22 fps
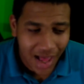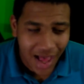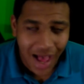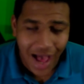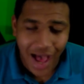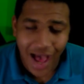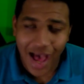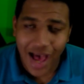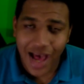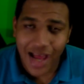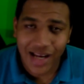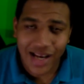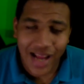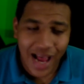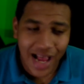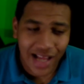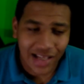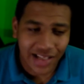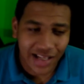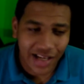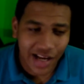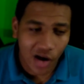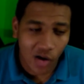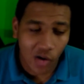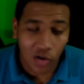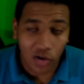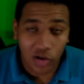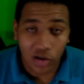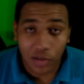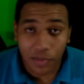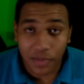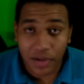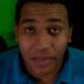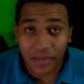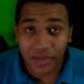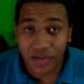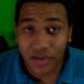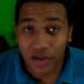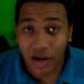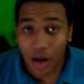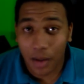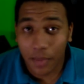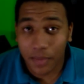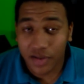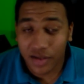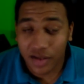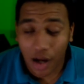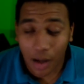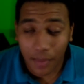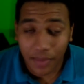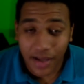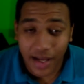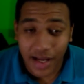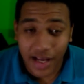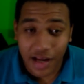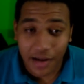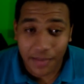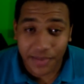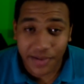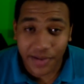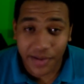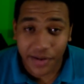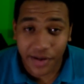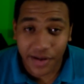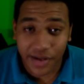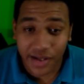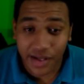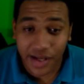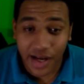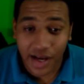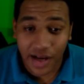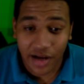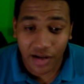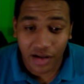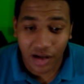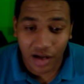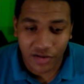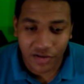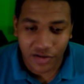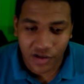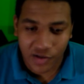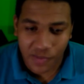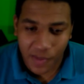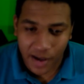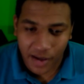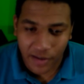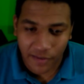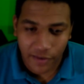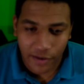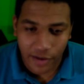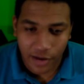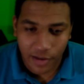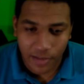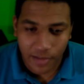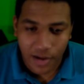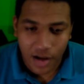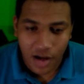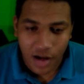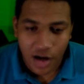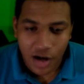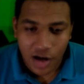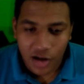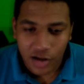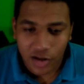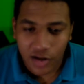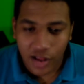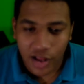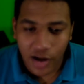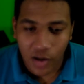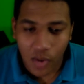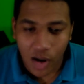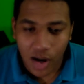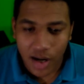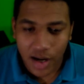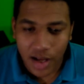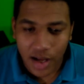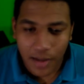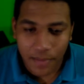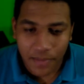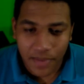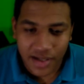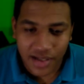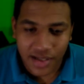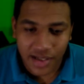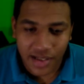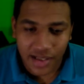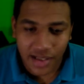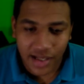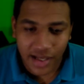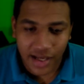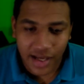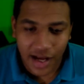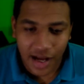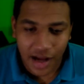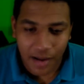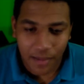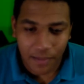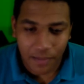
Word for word: And as they got older, people stopped taking them seriously and lost respect for them, so they want to basically